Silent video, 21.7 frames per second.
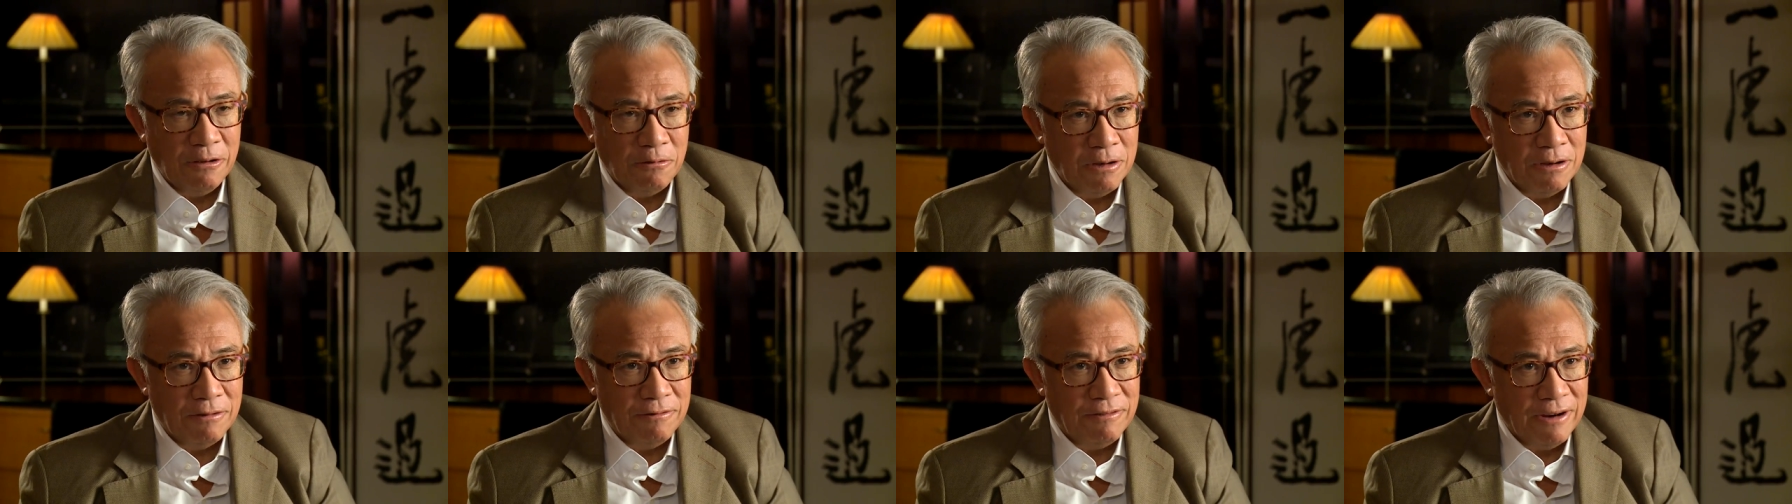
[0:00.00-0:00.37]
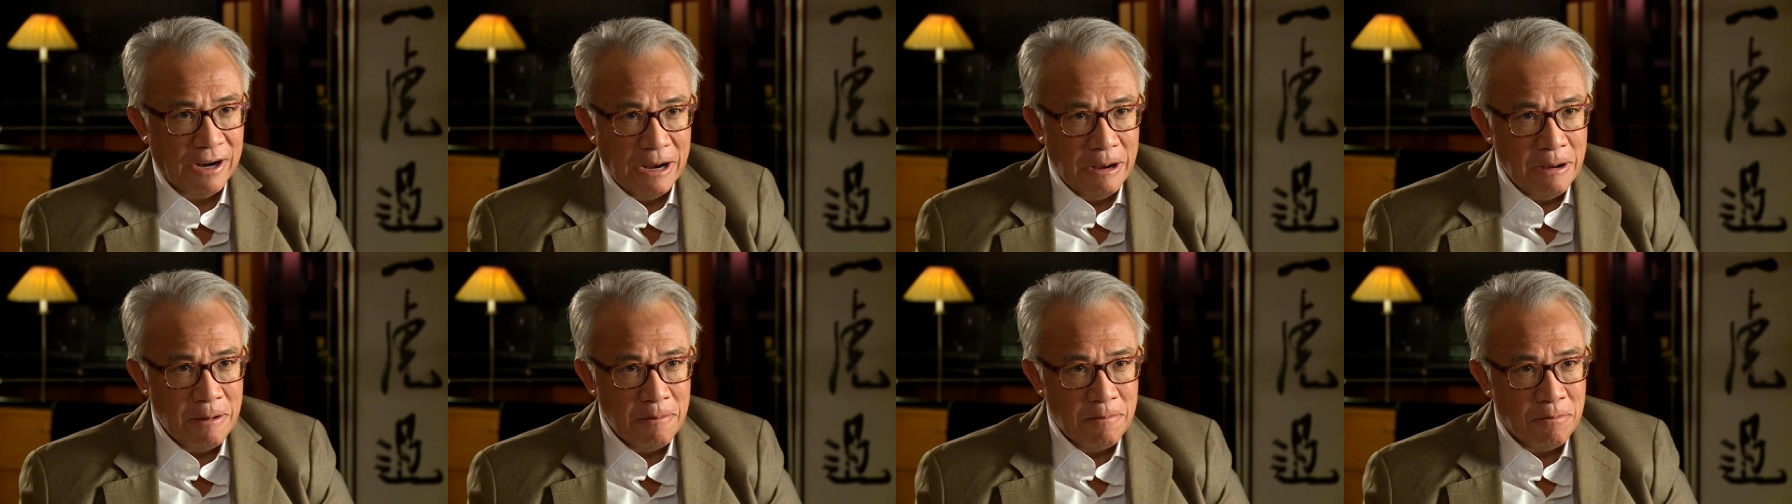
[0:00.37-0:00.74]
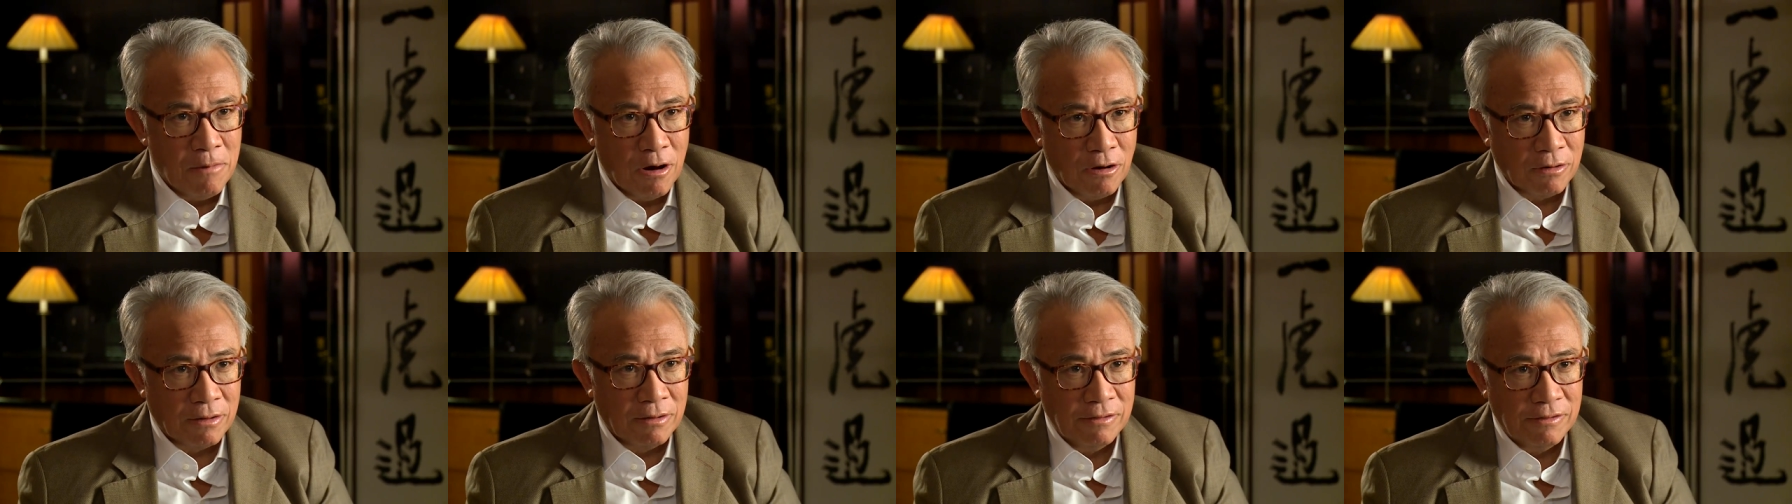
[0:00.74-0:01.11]
We're a very
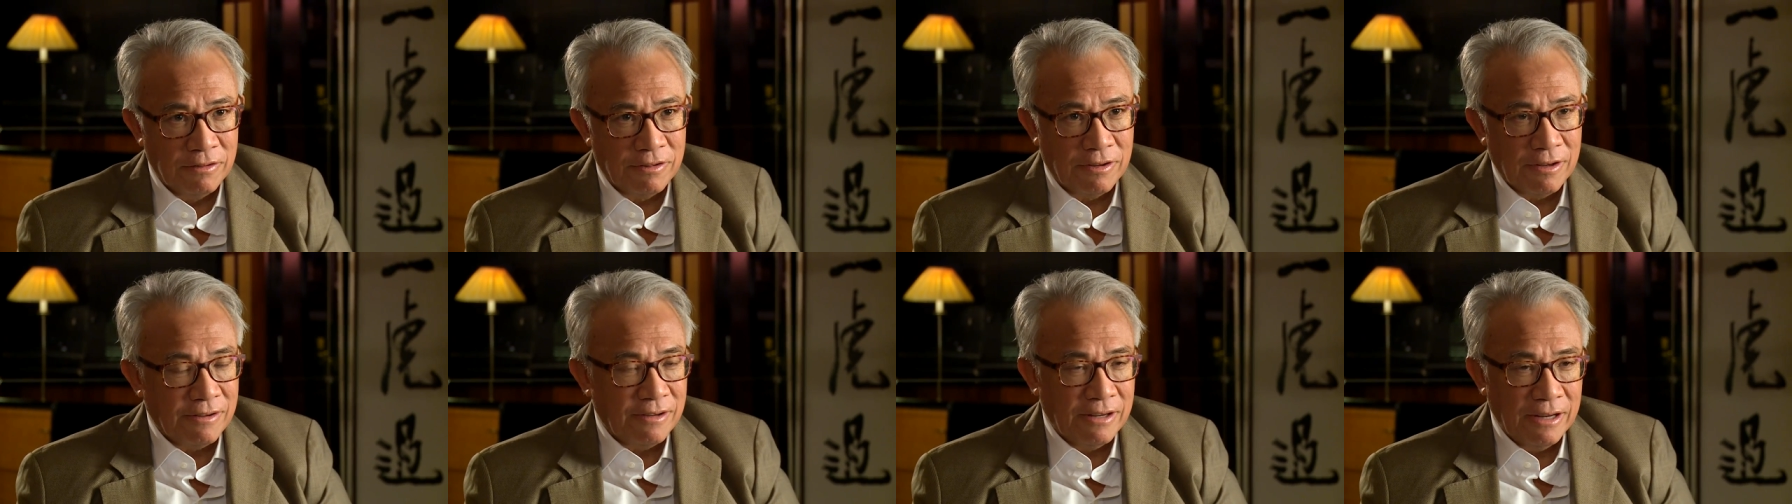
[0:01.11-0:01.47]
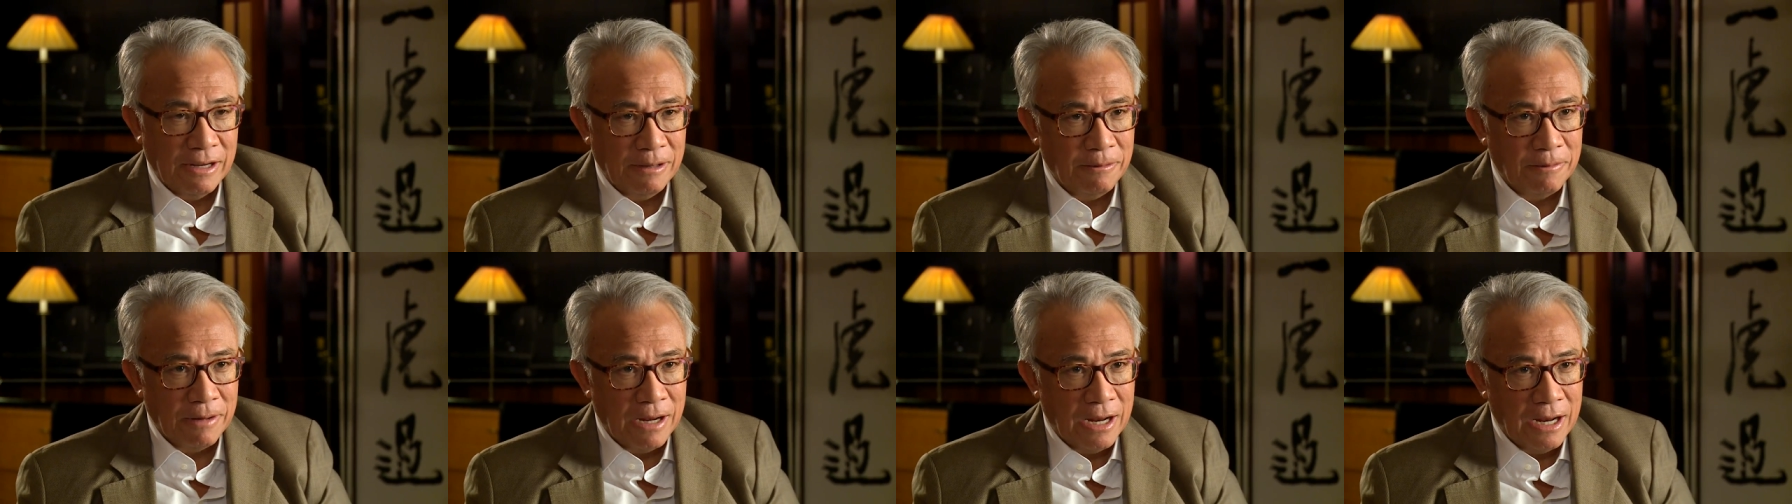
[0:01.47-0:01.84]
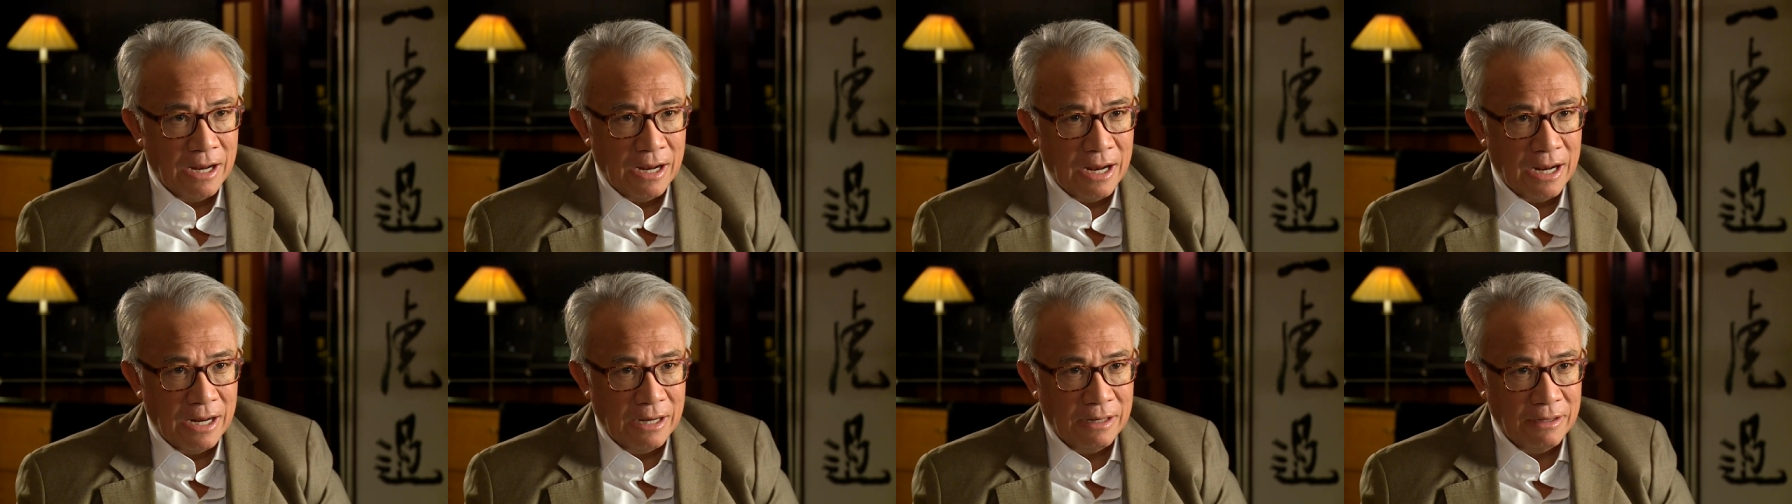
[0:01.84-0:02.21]
modern city,
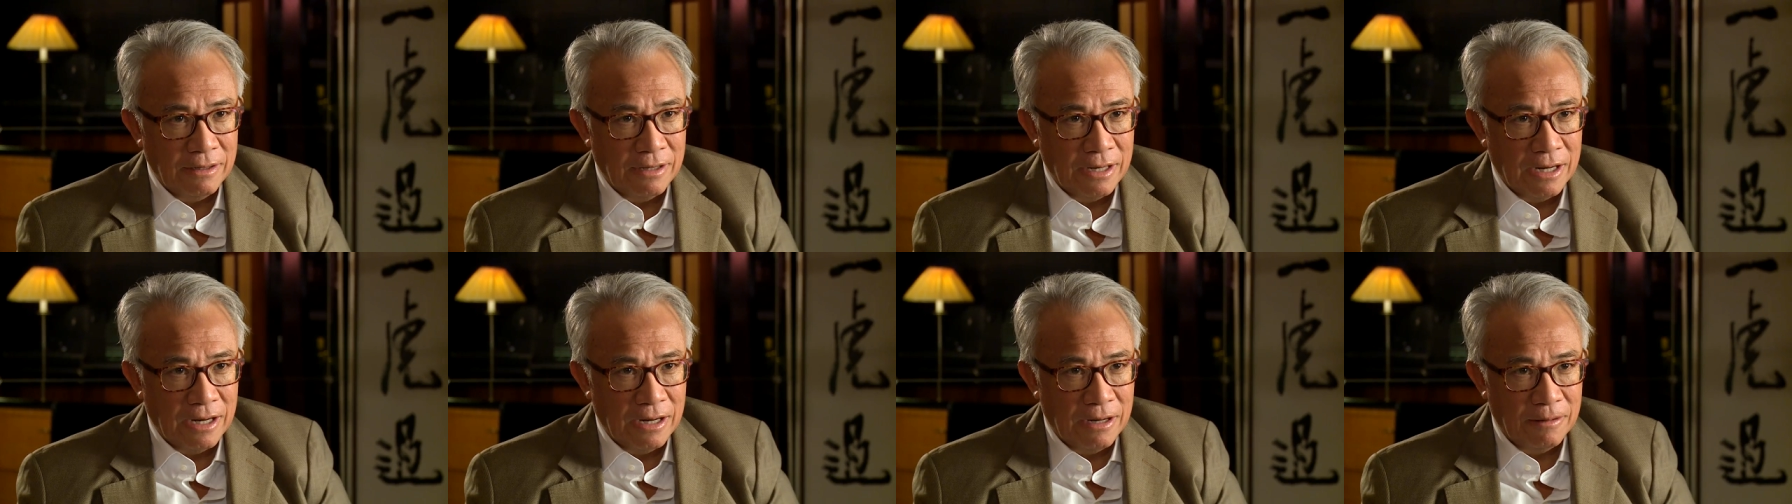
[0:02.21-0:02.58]
and